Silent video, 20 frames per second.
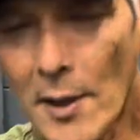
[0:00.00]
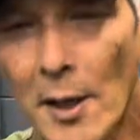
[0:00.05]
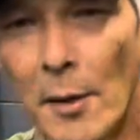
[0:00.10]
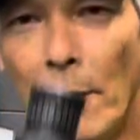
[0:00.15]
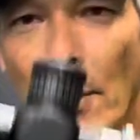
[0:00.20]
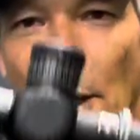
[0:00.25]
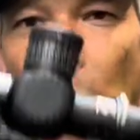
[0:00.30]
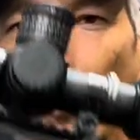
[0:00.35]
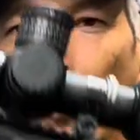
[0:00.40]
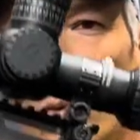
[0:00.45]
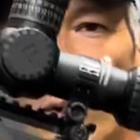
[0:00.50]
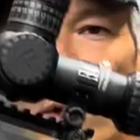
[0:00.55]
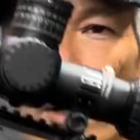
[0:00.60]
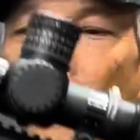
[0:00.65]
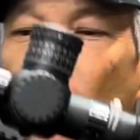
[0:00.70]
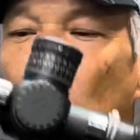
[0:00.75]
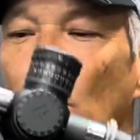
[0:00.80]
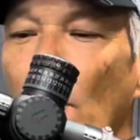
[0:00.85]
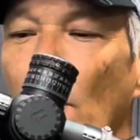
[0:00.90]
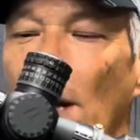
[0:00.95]
But one of
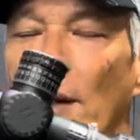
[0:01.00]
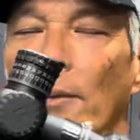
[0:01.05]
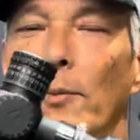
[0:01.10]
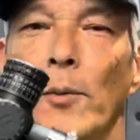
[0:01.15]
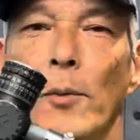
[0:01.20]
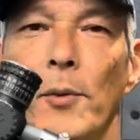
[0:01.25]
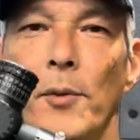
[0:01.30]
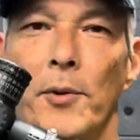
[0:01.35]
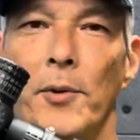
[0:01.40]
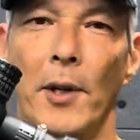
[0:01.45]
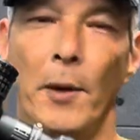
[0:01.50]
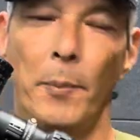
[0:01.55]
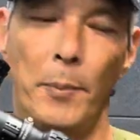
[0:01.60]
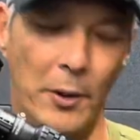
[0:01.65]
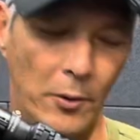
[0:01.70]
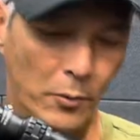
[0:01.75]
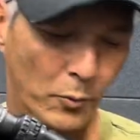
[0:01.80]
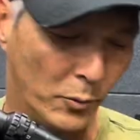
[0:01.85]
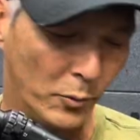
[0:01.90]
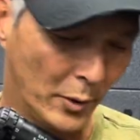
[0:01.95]
the rifles that I've
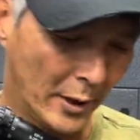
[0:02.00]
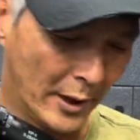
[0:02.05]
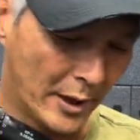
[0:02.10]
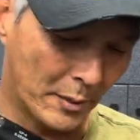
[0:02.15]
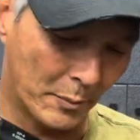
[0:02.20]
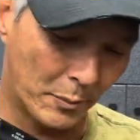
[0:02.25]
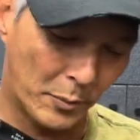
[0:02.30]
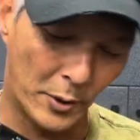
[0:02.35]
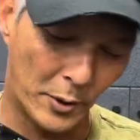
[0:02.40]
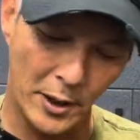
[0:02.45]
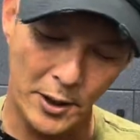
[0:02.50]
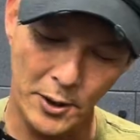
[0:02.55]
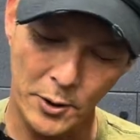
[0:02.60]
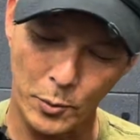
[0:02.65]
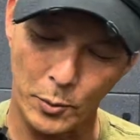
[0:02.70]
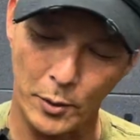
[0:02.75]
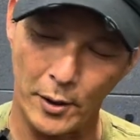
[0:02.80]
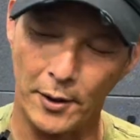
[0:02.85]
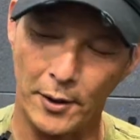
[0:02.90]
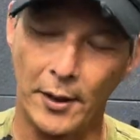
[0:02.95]
been really impressed
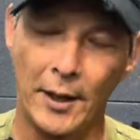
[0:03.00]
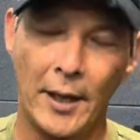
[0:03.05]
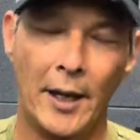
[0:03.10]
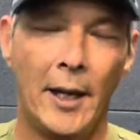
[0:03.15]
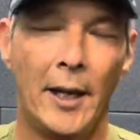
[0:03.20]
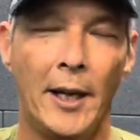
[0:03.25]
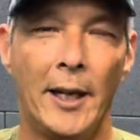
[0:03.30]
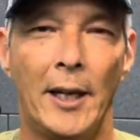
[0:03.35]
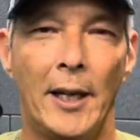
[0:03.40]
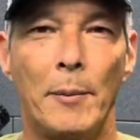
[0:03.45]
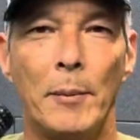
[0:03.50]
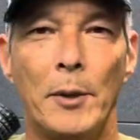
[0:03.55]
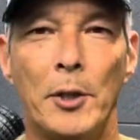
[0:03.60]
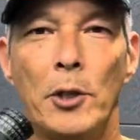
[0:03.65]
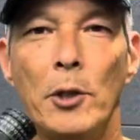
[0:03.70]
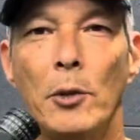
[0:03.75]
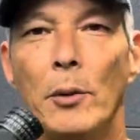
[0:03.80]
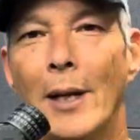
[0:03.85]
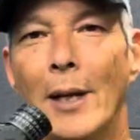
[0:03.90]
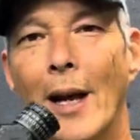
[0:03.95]
with and I've been
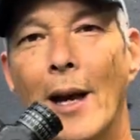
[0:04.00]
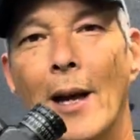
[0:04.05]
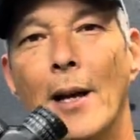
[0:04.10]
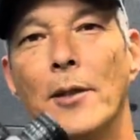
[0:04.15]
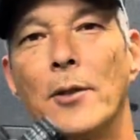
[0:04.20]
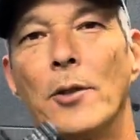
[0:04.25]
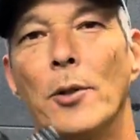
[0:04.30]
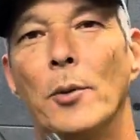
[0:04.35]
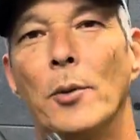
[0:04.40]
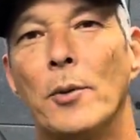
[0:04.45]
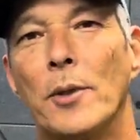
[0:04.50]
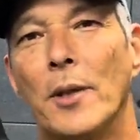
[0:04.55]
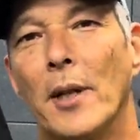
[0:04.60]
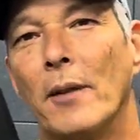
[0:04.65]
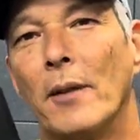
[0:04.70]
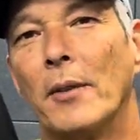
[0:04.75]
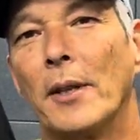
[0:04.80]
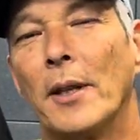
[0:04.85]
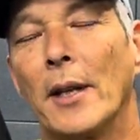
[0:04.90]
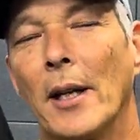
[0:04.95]
shooting on shoots and
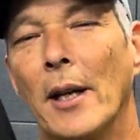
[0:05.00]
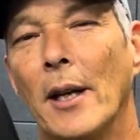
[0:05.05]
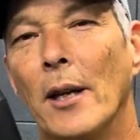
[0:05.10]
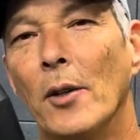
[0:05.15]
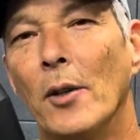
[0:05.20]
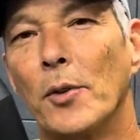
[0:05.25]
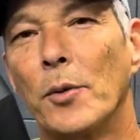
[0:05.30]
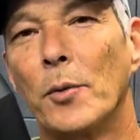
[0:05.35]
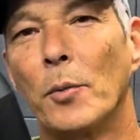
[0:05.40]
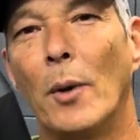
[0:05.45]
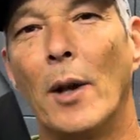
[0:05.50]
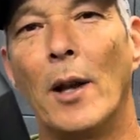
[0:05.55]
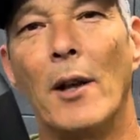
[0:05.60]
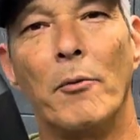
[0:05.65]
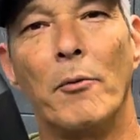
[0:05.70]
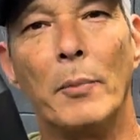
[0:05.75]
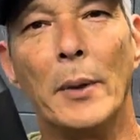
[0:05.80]
everything else while I've